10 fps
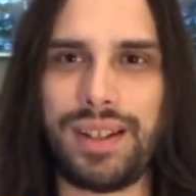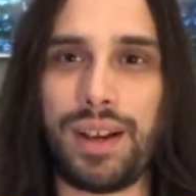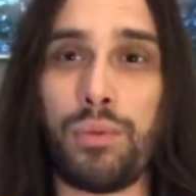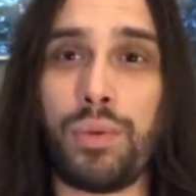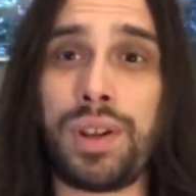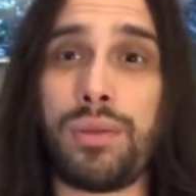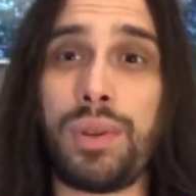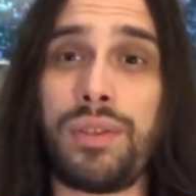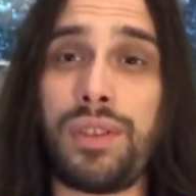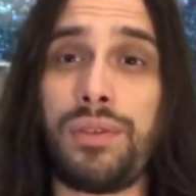And
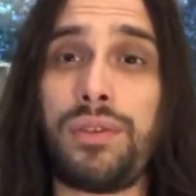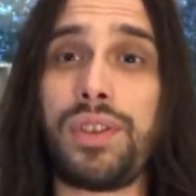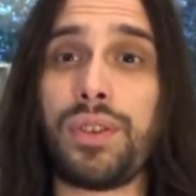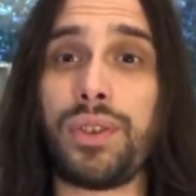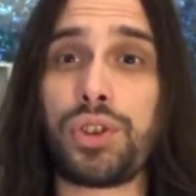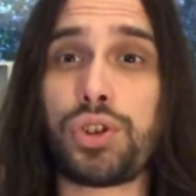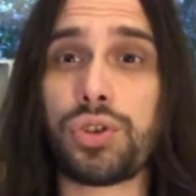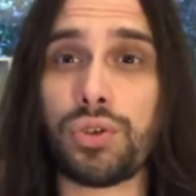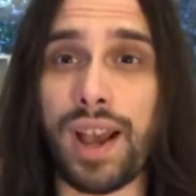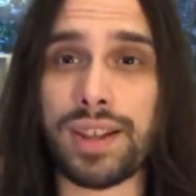we can feel the
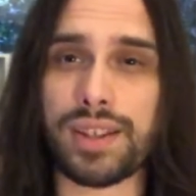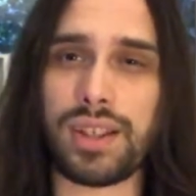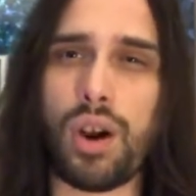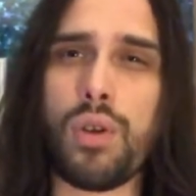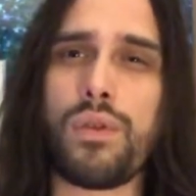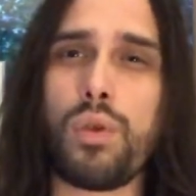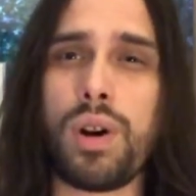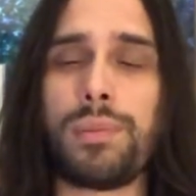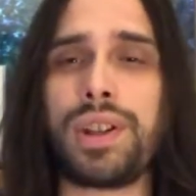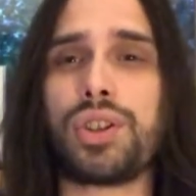stress, the
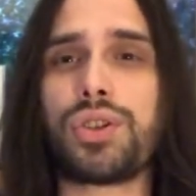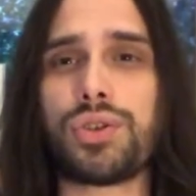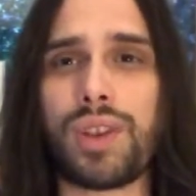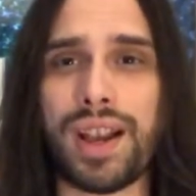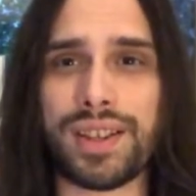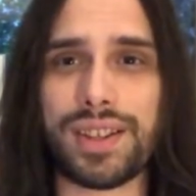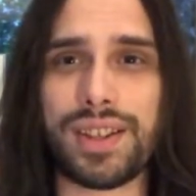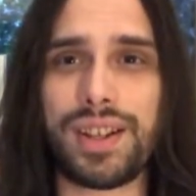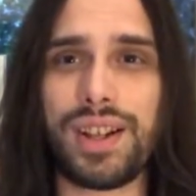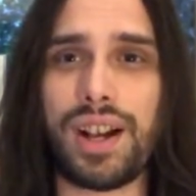overwhelming stress
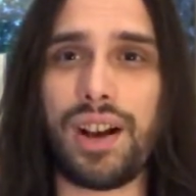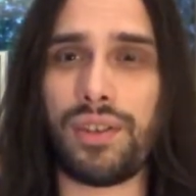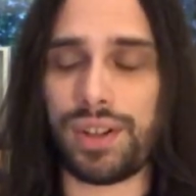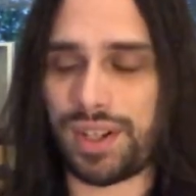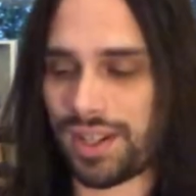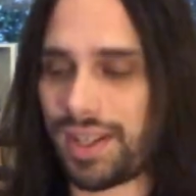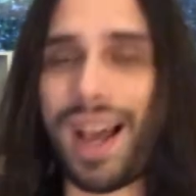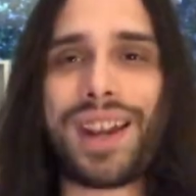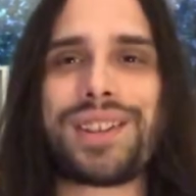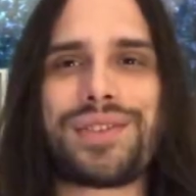of our
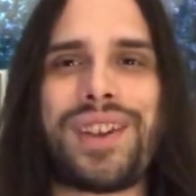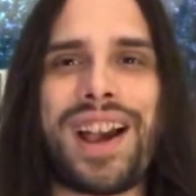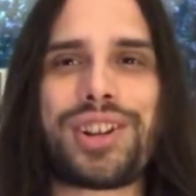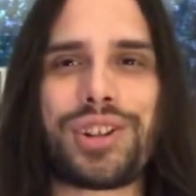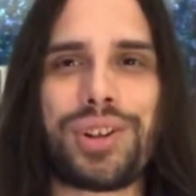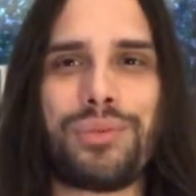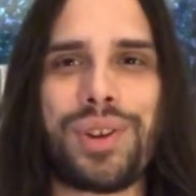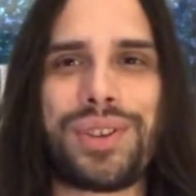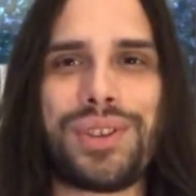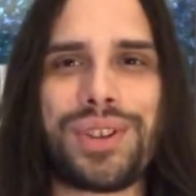dissatisfaction
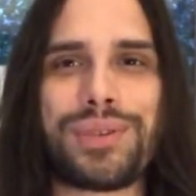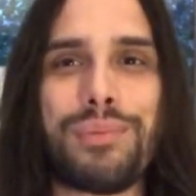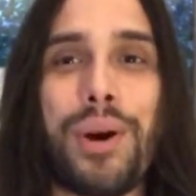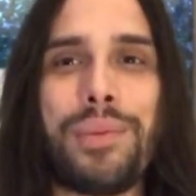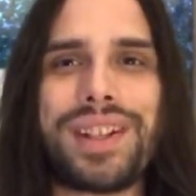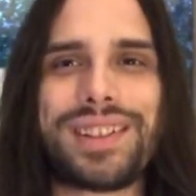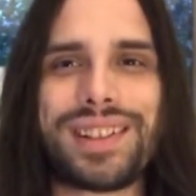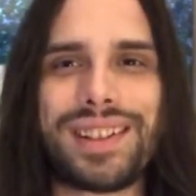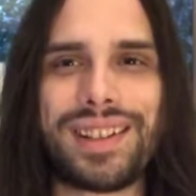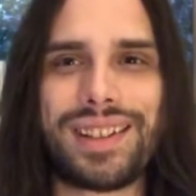with this moment,
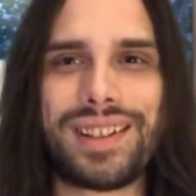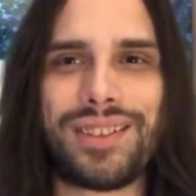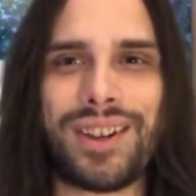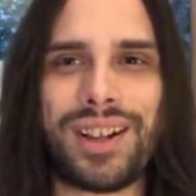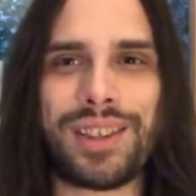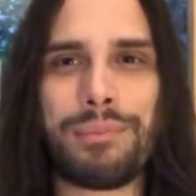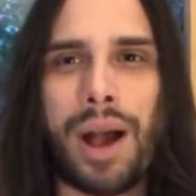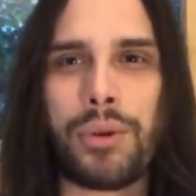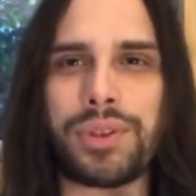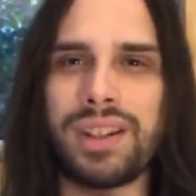right? The
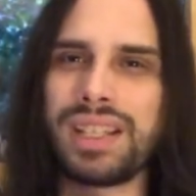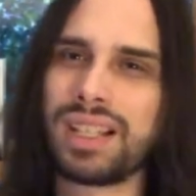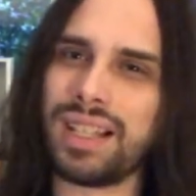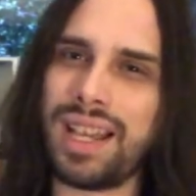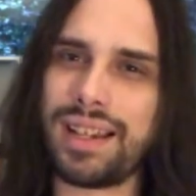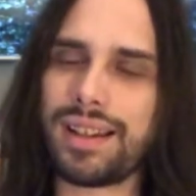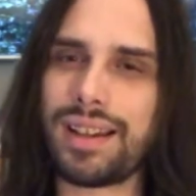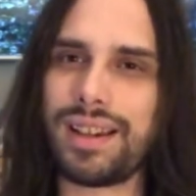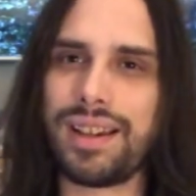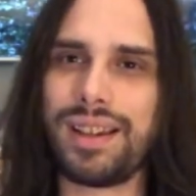mountain and the lake,
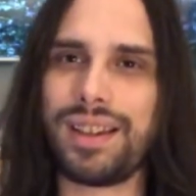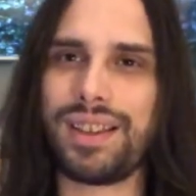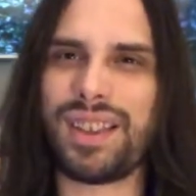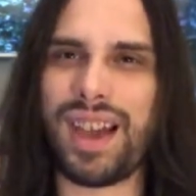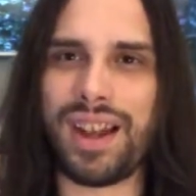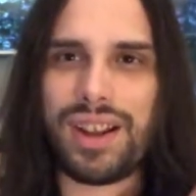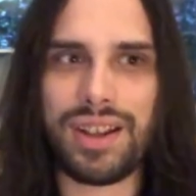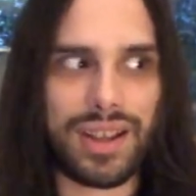that